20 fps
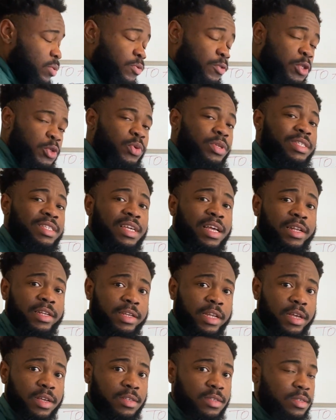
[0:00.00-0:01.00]
for 28
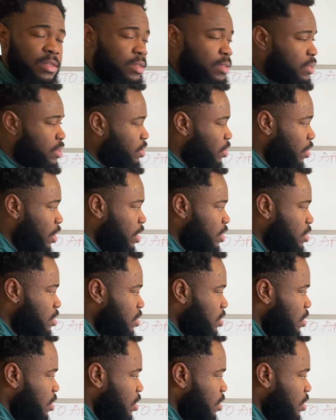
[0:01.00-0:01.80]
days, right?